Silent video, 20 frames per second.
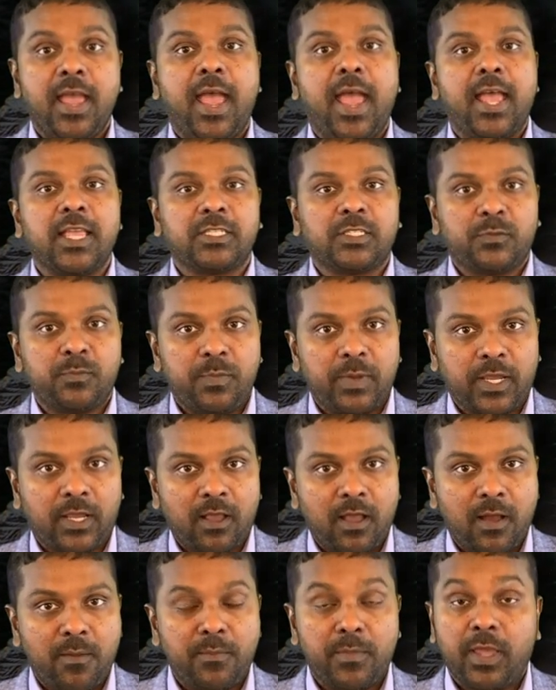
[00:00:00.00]
has
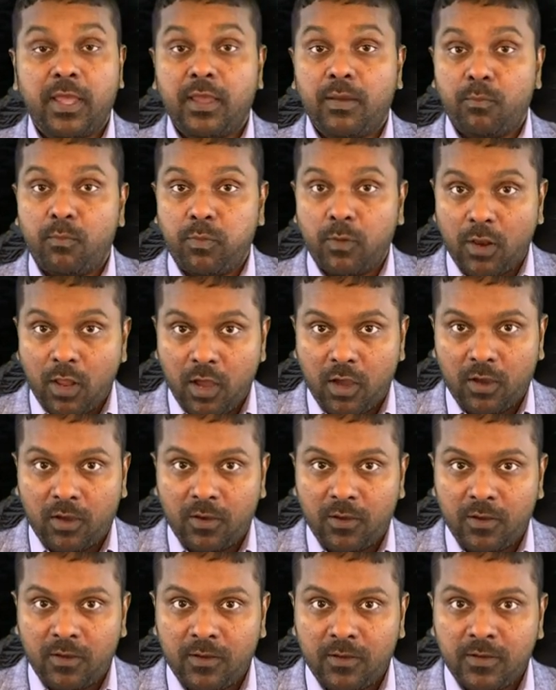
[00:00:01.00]
become a
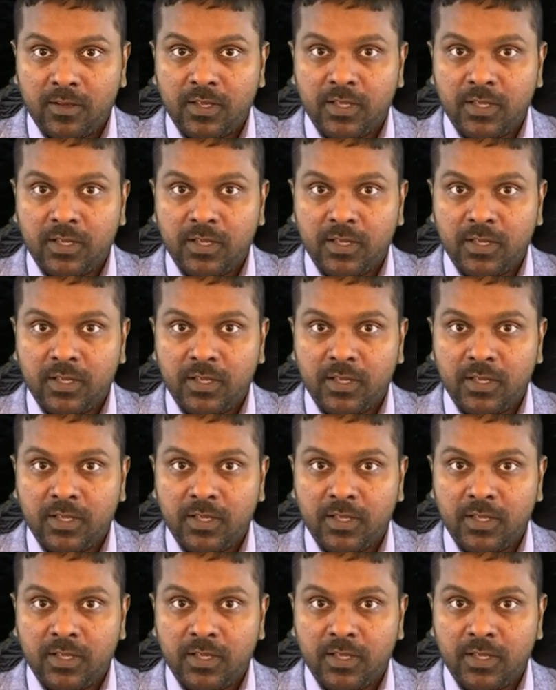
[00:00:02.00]
blow